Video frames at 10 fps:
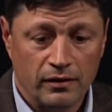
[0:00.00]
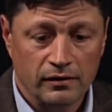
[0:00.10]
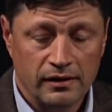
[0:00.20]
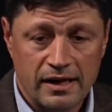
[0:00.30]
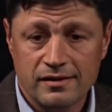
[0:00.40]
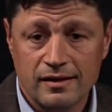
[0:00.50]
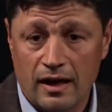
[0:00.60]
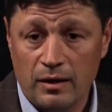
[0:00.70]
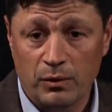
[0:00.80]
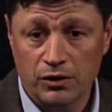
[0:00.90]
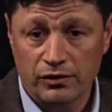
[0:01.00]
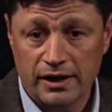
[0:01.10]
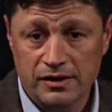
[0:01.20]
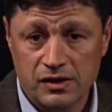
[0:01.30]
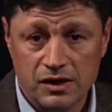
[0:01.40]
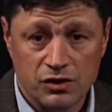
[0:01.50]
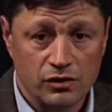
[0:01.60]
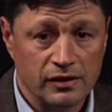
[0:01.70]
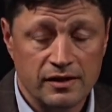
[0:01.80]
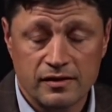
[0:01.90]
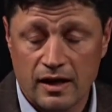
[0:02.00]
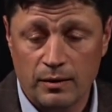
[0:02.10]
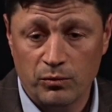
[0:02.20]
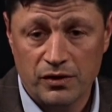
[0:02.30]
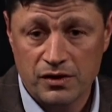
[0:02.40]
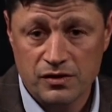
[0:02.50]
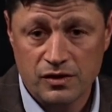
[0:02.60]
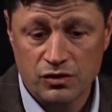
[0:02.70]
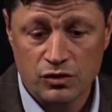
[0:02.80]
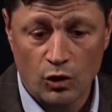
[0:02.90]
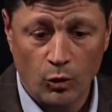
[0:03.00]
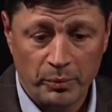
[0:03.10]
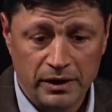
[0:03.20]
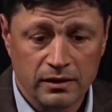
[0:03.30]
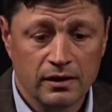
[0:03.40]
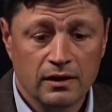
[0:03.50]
less time under anesthesia, less time with incisions open.